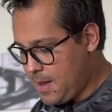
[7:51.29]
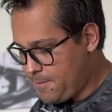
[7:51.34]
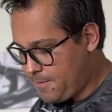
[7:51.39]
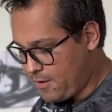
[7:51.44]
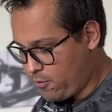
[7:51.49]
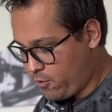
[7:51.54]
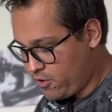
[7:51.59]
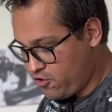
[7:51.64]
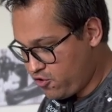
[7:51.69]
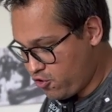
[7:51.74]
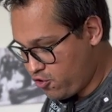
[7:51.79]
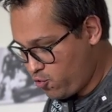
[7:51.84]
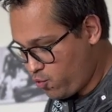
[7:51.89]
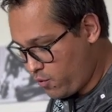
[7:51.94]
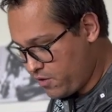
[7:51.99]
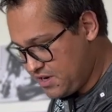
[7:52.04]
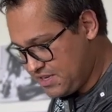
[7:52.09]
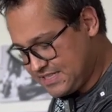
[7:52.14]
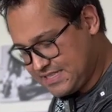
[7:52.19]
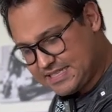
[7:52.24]
But when you're
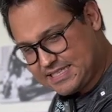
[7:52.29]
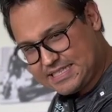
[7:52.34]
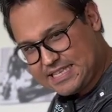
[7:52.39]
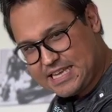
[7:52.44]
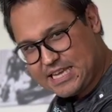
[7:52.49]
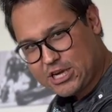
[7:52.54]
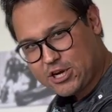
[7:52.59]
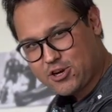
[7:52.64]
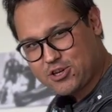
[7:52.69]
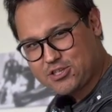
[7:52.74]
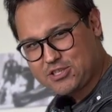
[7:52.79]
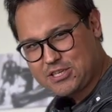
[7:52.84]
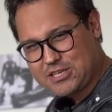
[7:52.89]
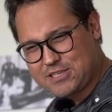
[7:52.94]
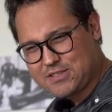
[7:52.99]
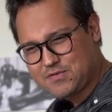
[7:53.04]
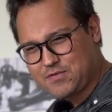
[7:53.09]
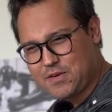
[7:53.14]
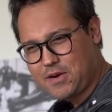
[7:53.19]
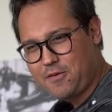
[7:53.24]
wearing sneakers,
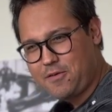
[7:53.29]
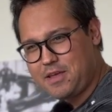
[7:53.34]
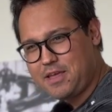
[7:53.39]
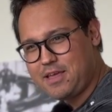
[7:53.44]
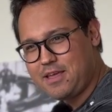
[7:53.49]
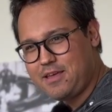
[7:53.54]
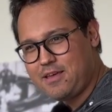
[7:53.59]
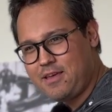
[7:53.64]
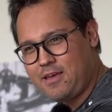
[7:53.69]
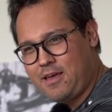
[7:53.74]
it's very